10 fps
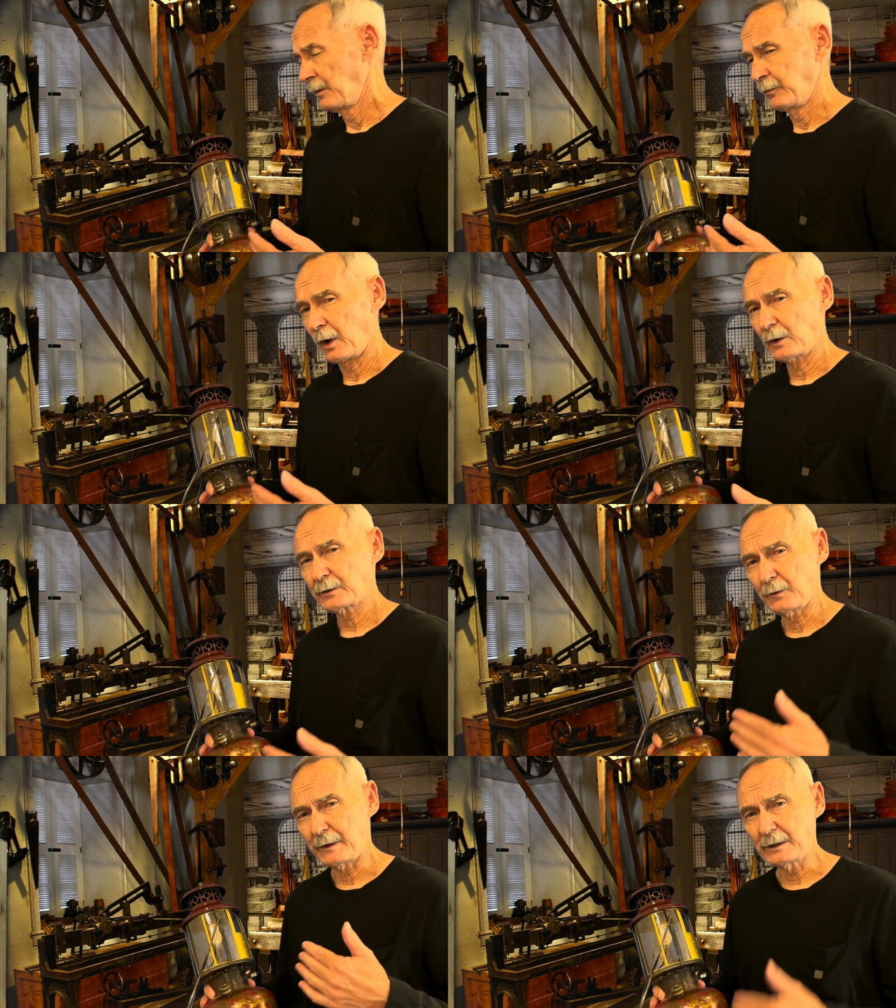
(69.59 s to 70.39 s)
but also
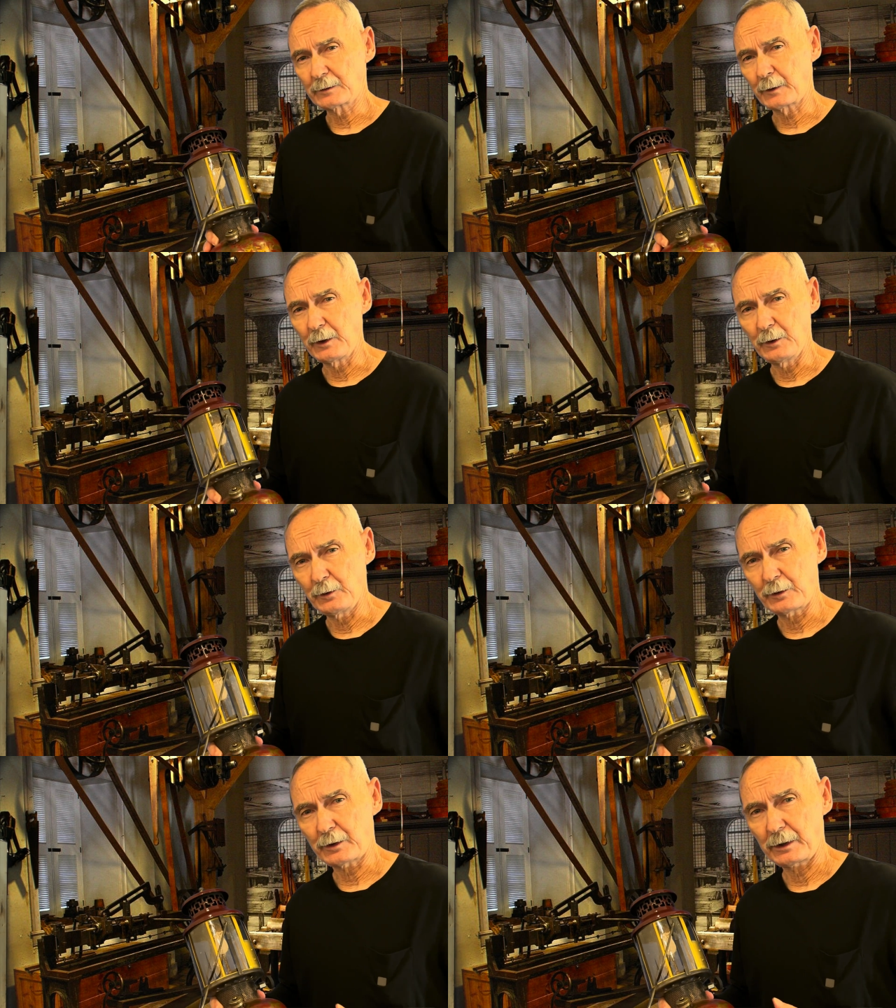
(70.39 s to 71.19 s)
these were
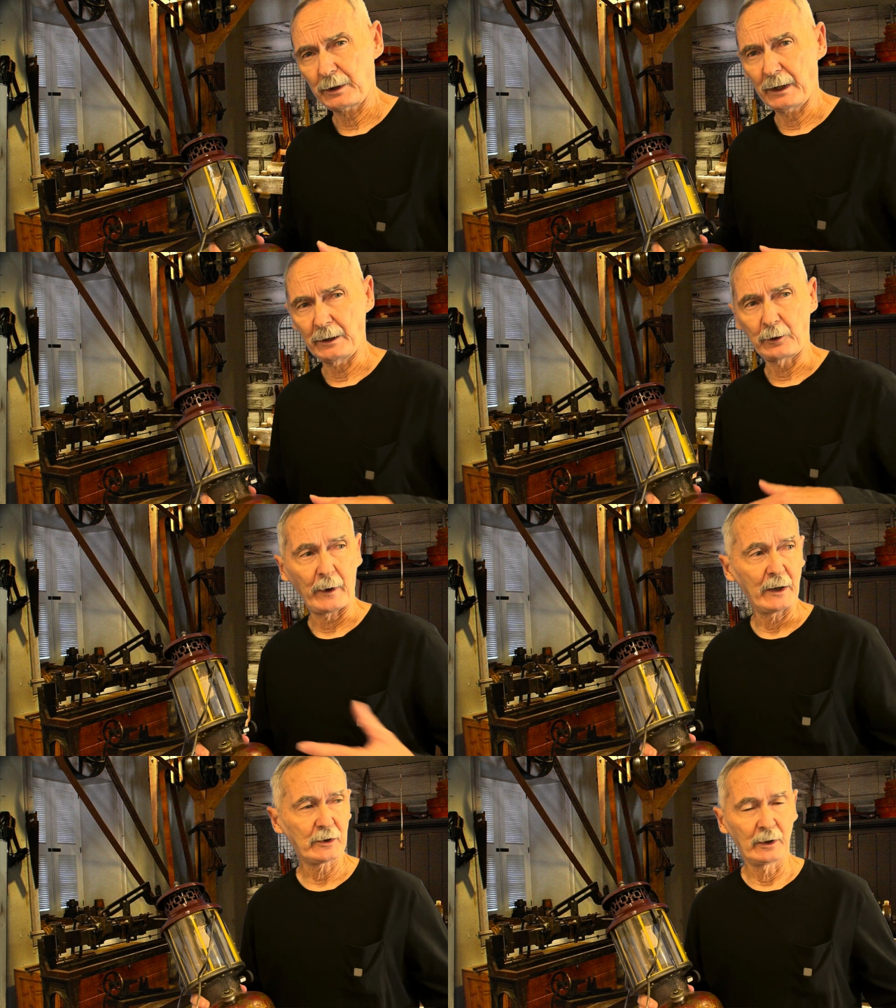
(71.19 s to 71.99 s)
used in the
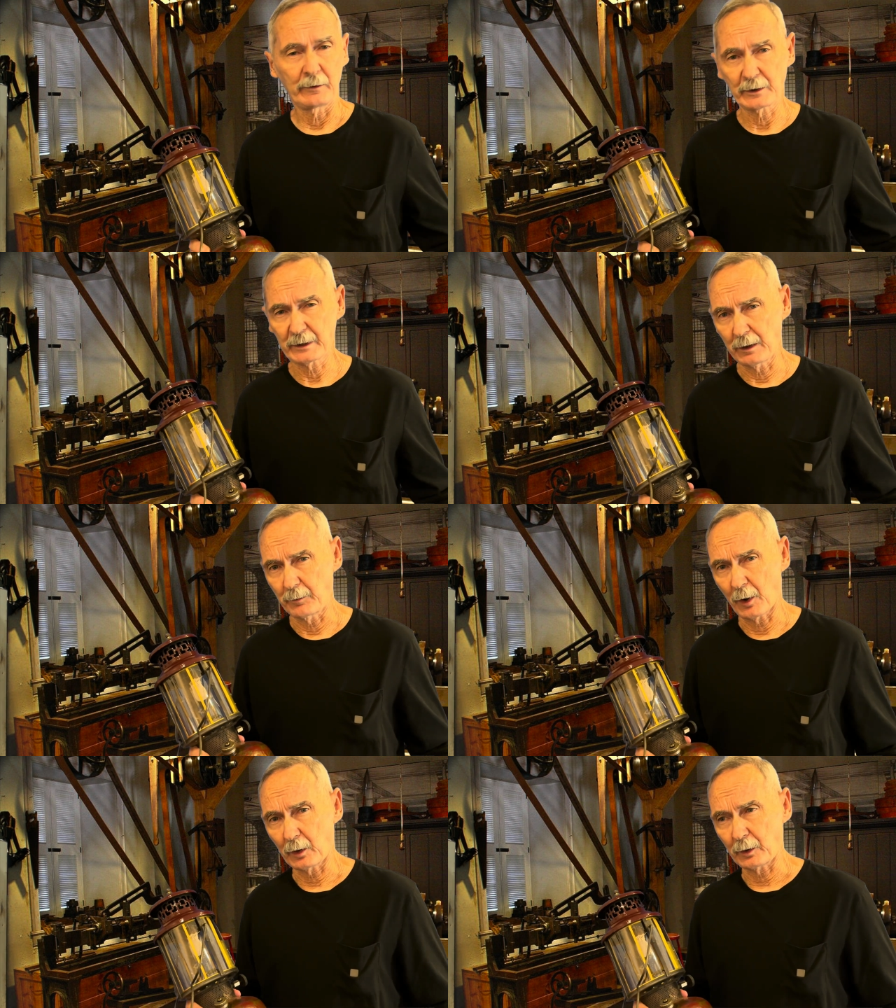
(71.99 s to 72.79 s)
creation of our state
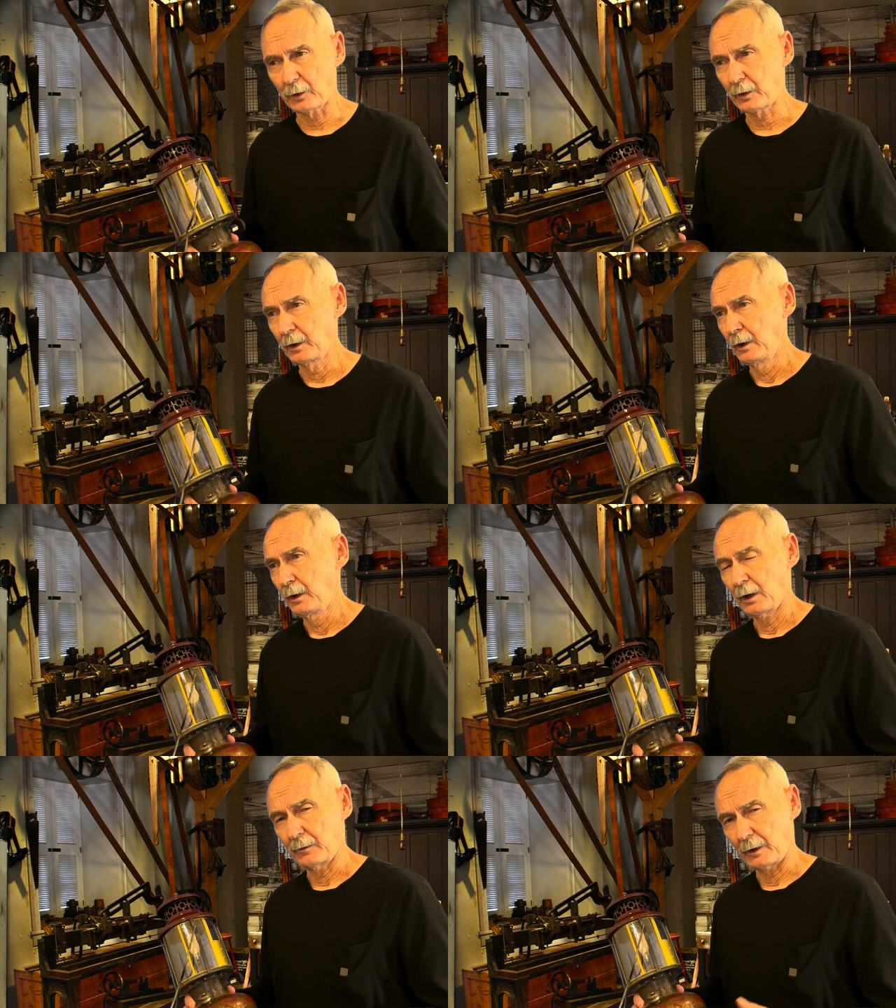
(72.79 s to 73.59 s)
parks,
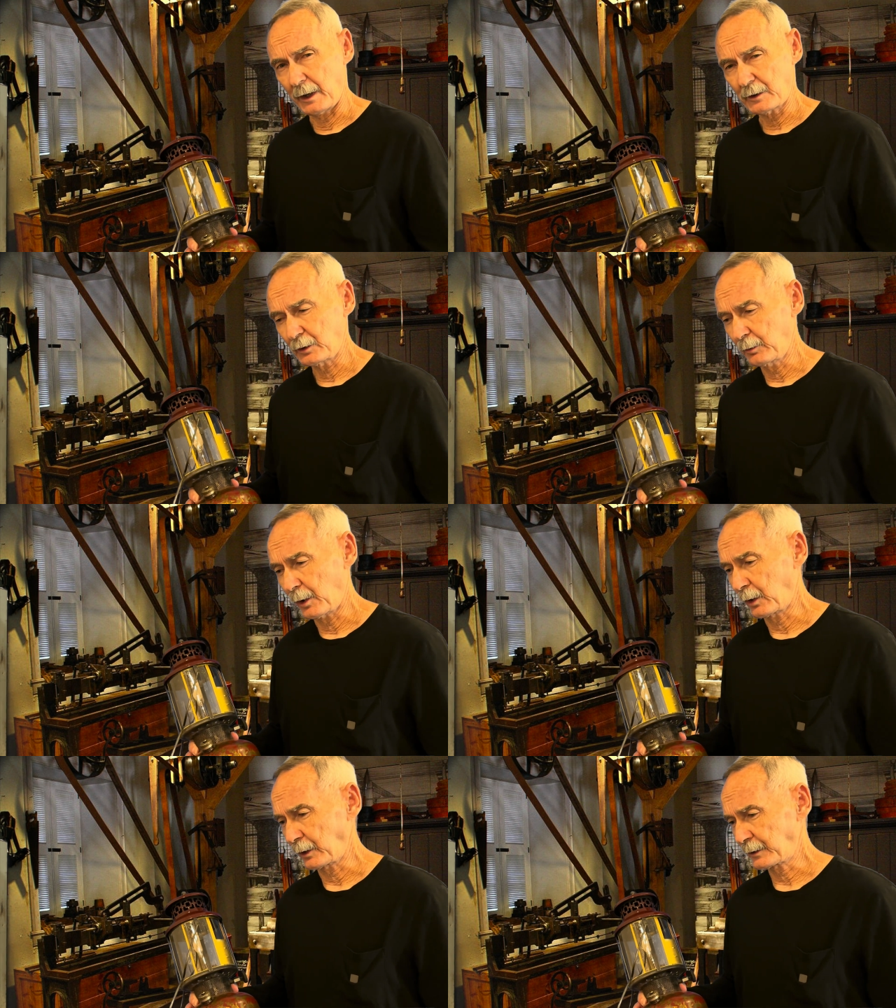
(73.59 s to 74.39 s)
of our national
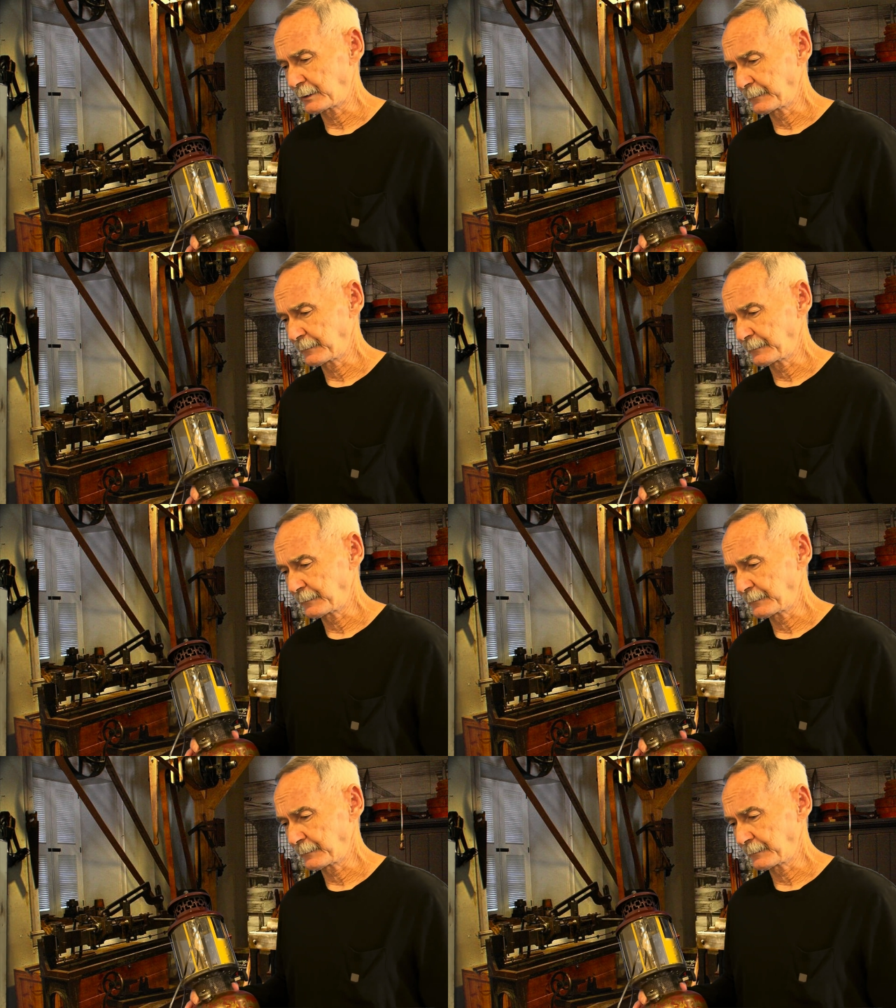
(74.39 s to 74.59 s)
parks.